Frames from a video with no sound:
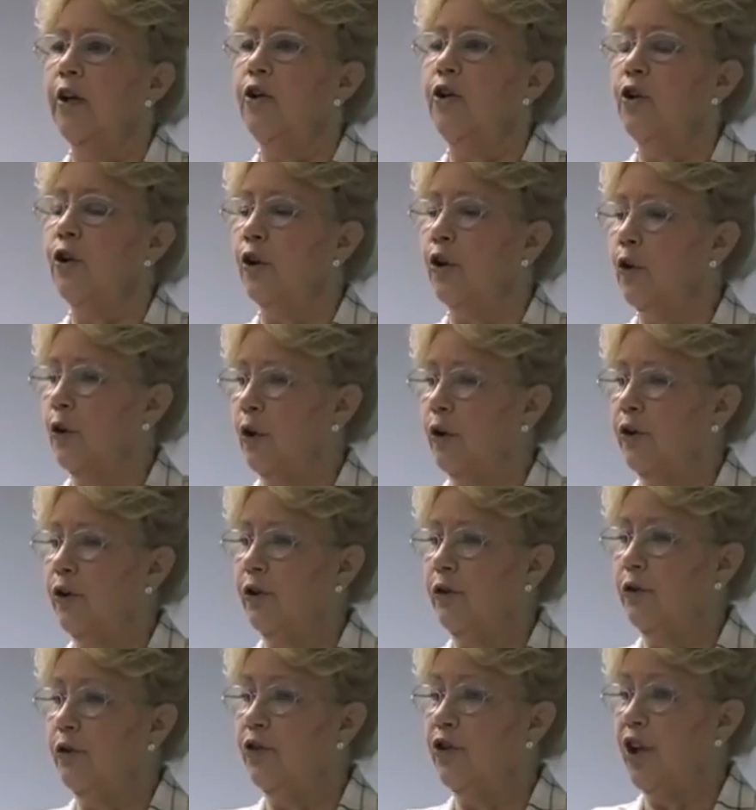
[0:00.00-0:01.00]
You're going
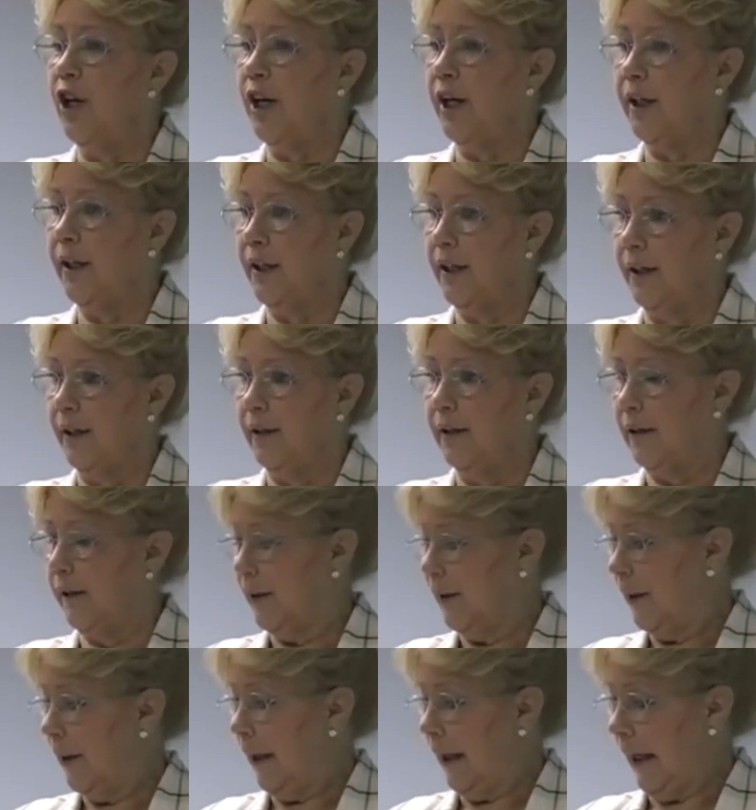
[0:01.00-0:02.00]
to check it.
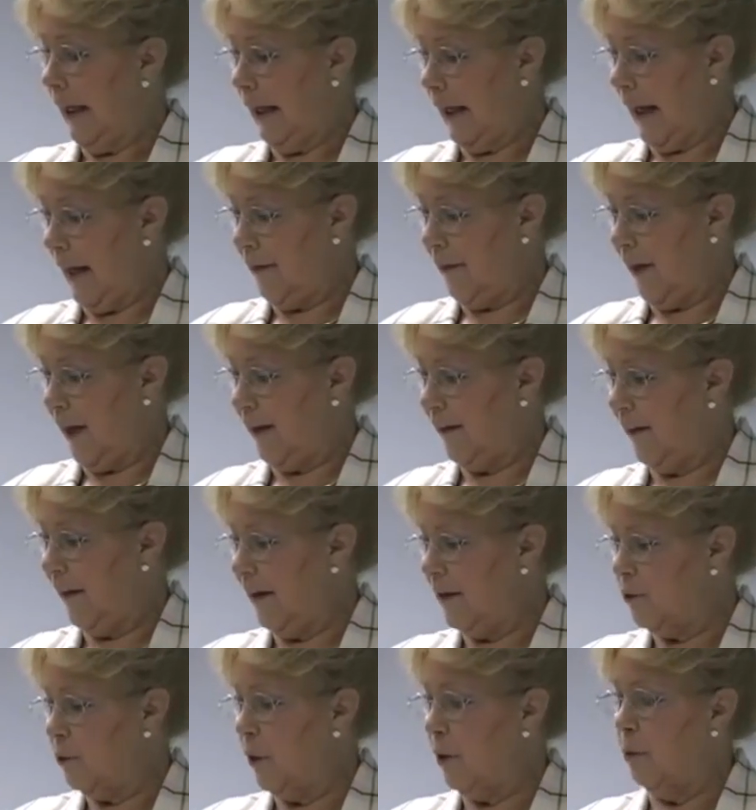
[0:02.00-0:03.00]
And I think
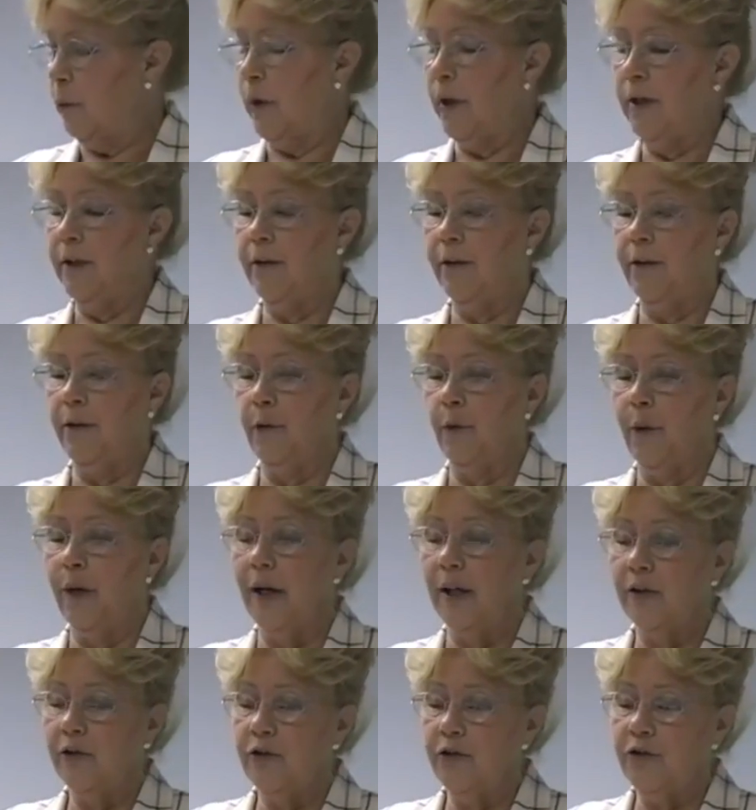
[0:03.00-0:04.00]
as we read the
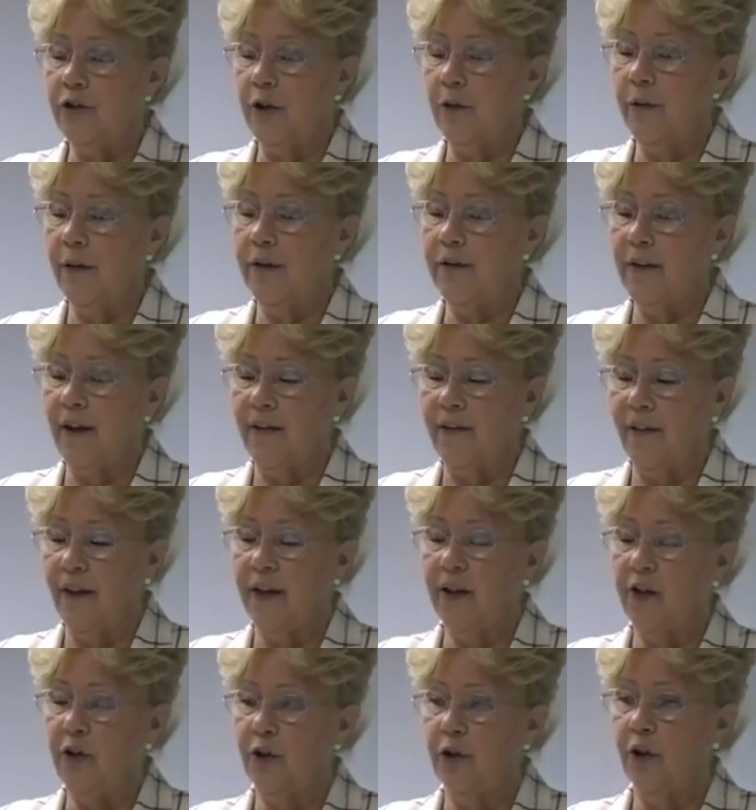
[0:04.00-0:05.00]
directions on these, I
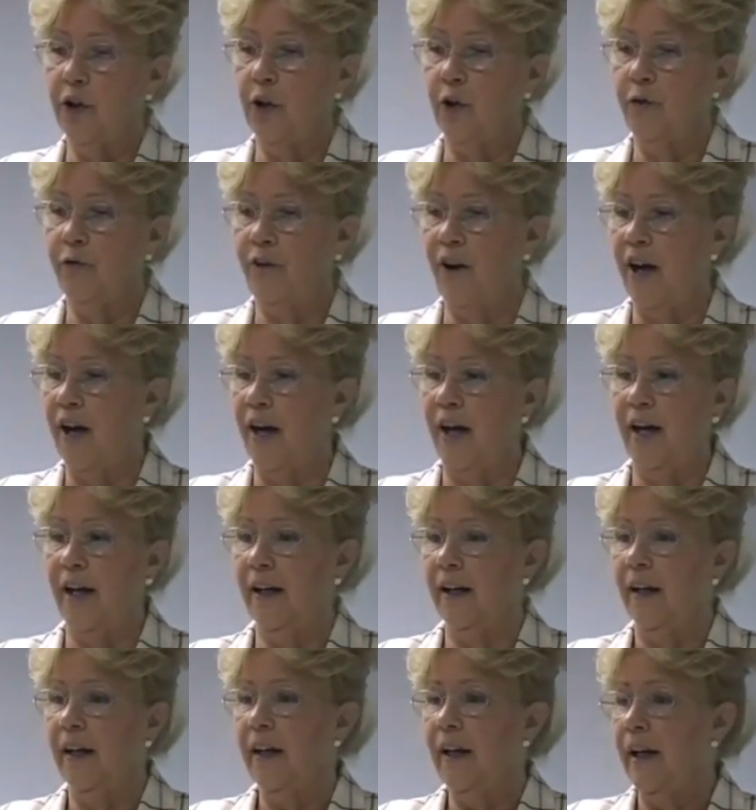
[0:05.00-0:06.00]
think you're going to
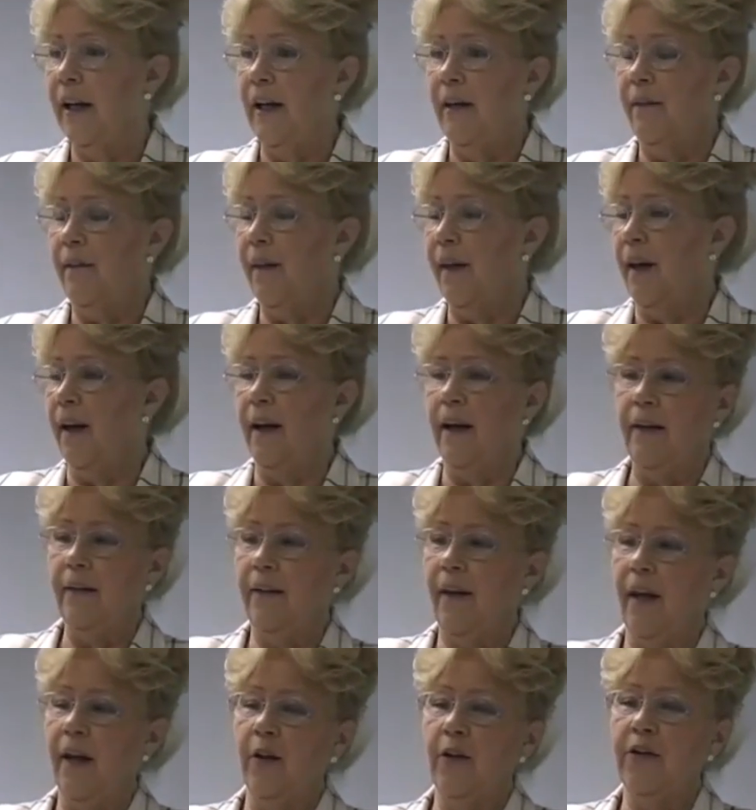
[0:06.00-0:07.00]
find that
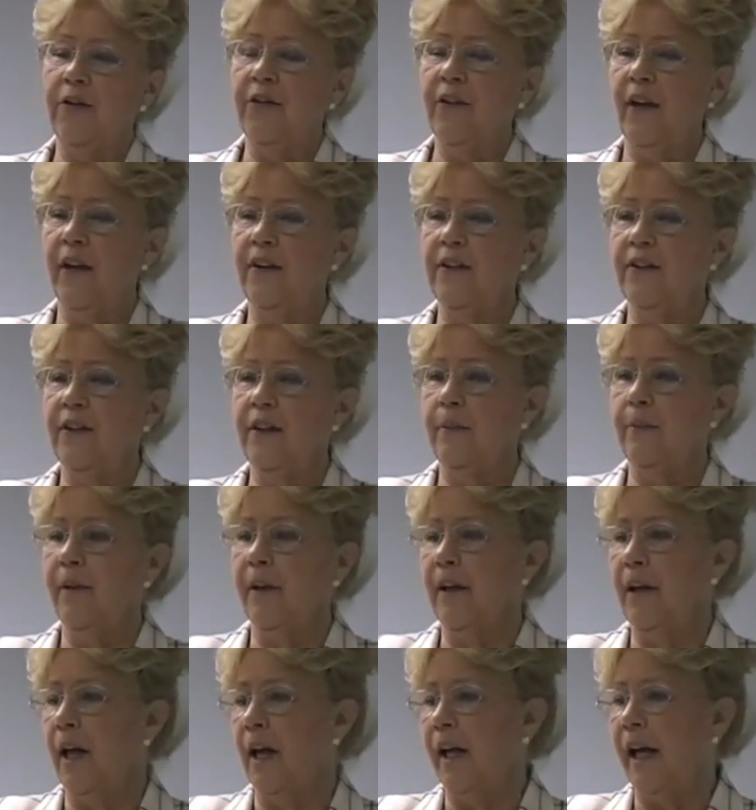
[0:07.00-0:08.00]
they'll say
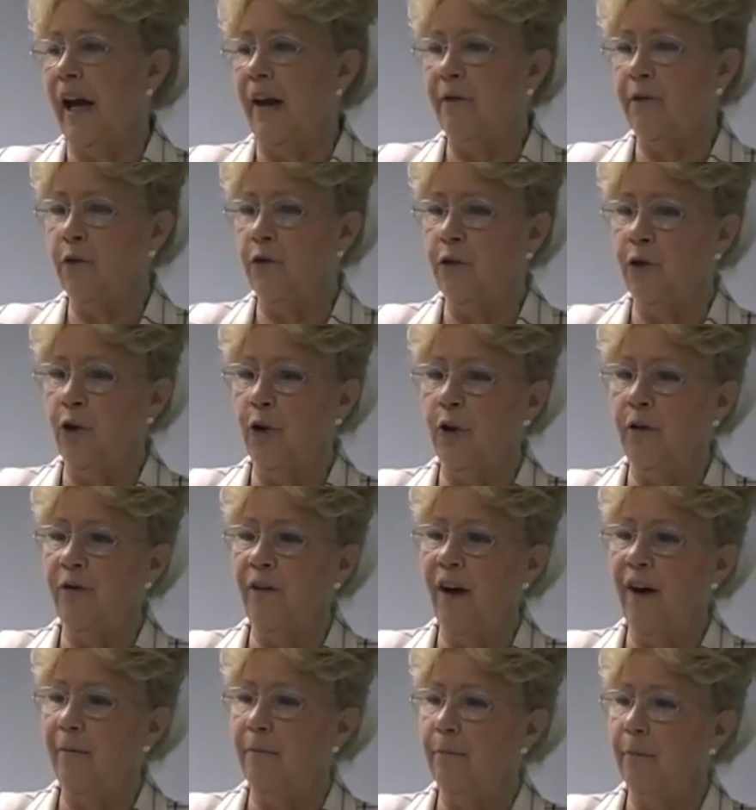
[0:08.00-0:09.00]
something like after
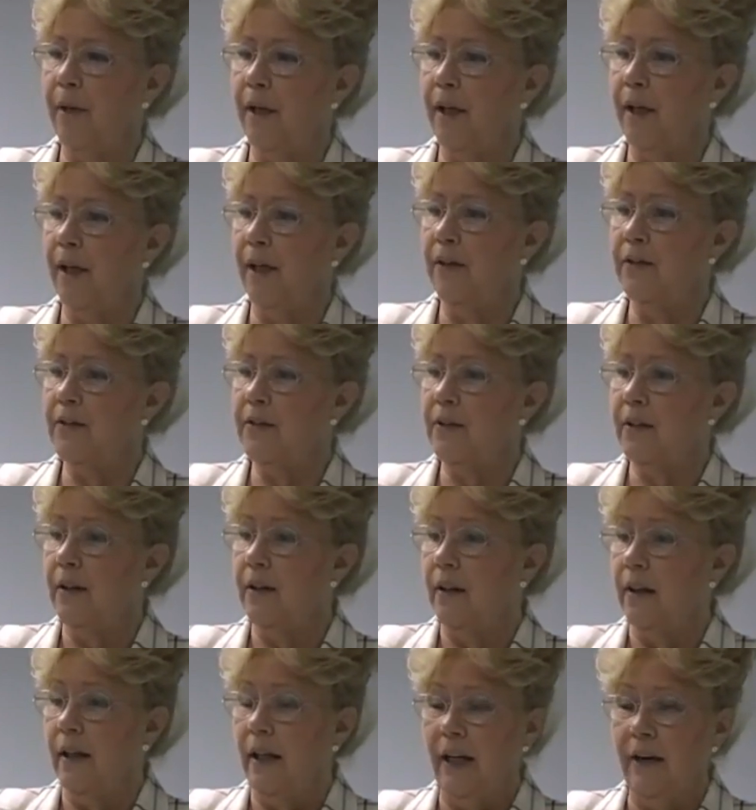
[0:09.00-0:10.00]
35 minutes,
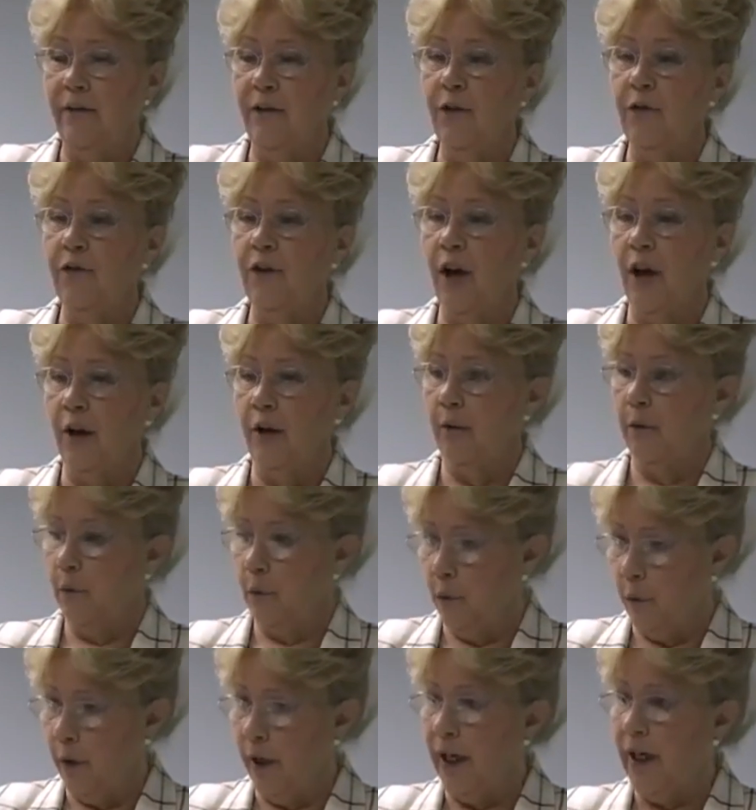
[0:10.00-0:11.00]
if you've not
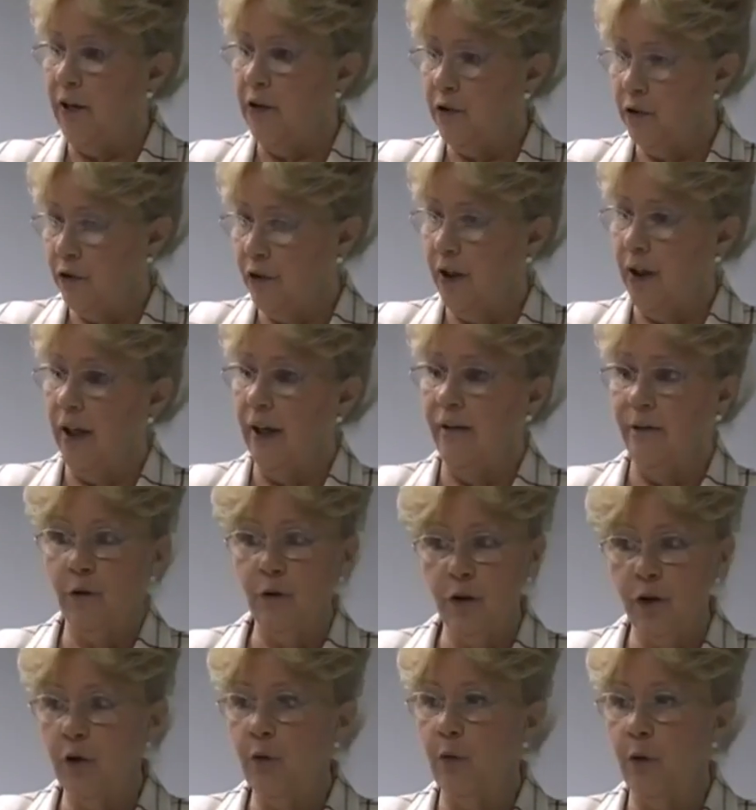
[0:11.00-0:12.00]
reached the
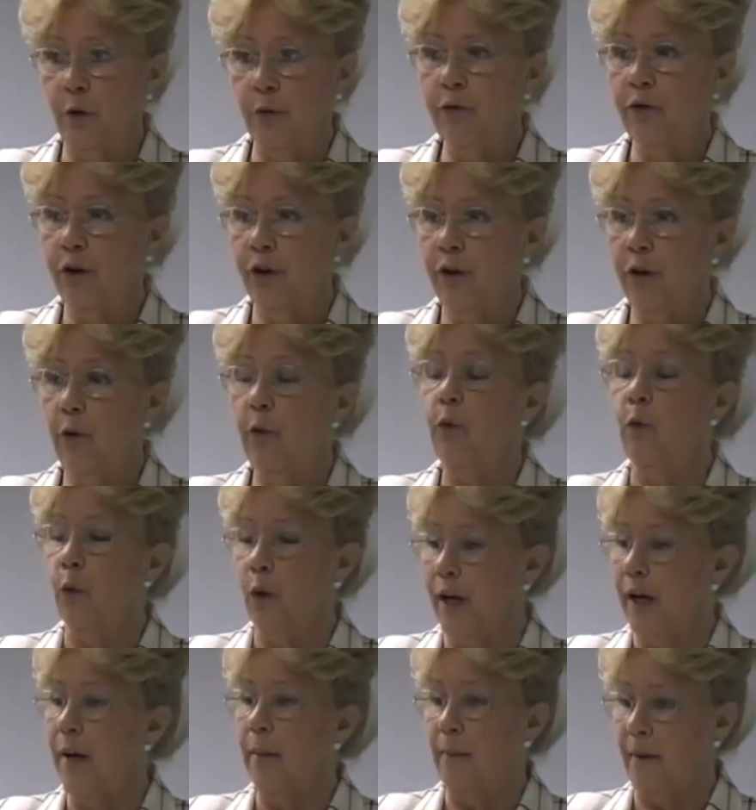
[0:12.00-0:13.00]
level you want to,
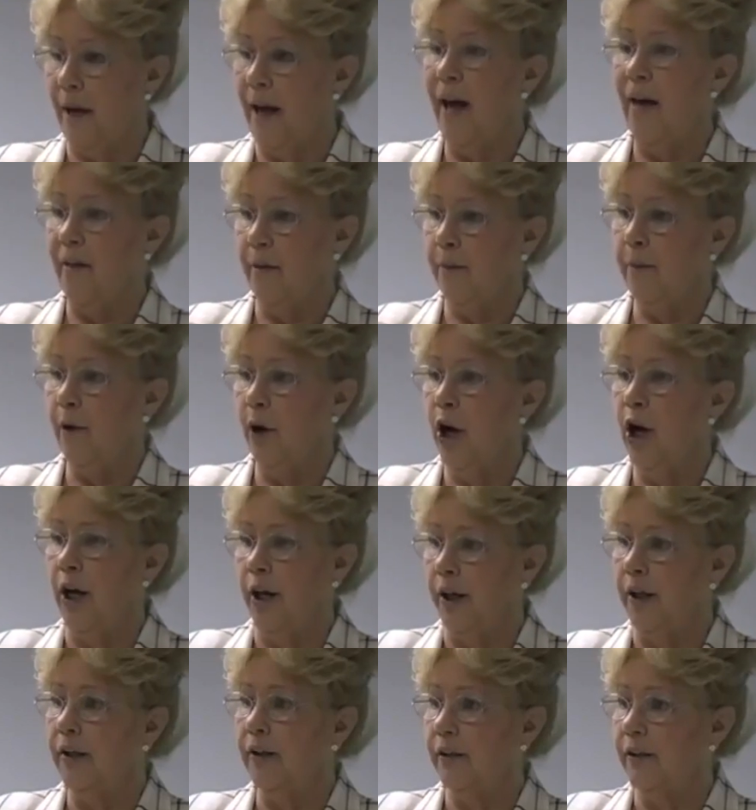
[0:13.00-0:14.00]
reapply the
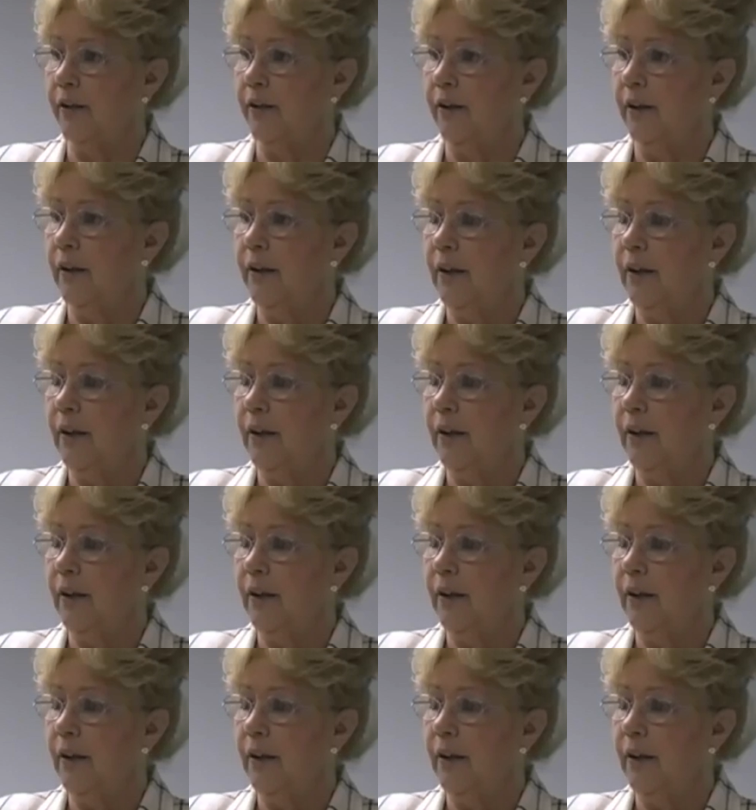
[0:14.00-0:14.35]
product.